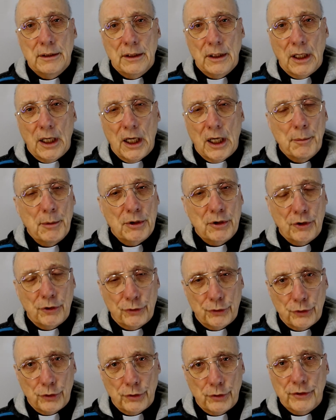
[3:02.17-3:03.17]
I'm at the
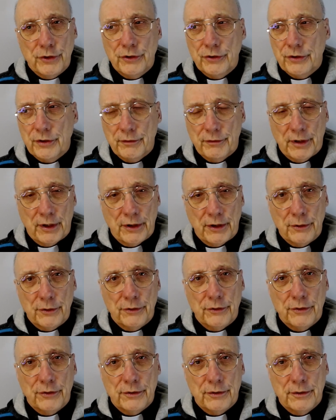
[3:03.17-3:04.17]
service of
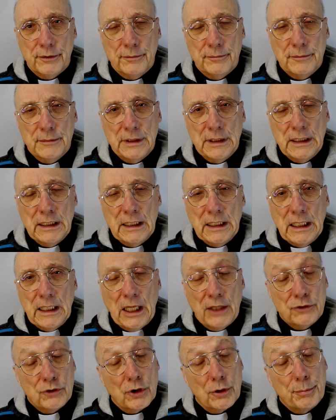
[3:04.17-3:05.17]
others.
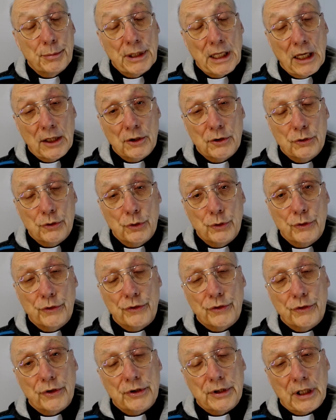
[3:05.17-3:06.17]
So the
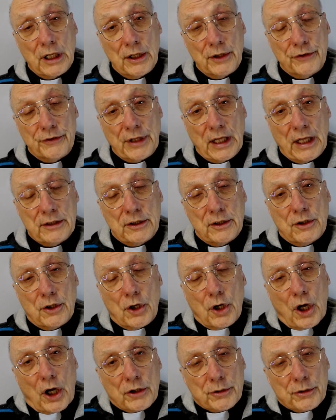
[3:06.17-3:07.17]
Beatitudes tell us that. And the
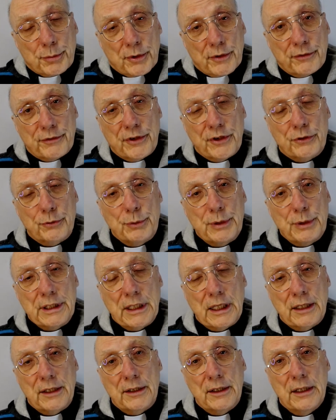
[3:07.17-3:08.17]
Gospel of this
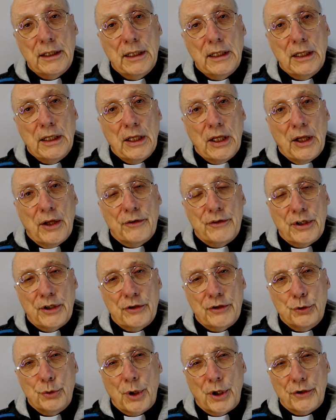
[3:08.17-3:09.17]
weekend says,
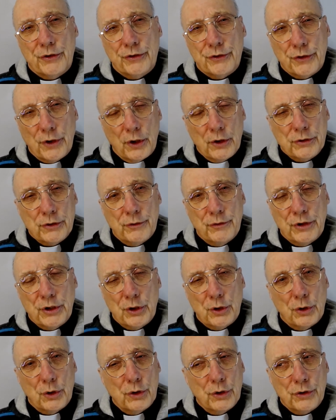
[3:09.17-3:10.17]
you are salt of the
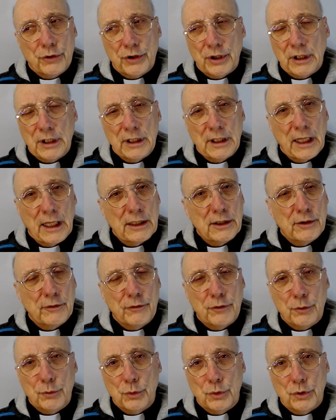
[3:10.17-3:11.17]
earth and light of the
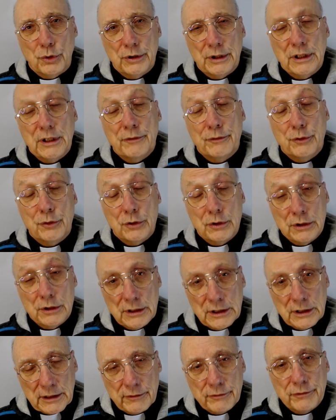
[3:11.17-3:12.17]
world. And if you
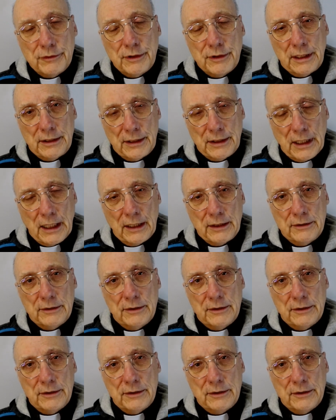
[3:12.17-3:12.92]
live like that,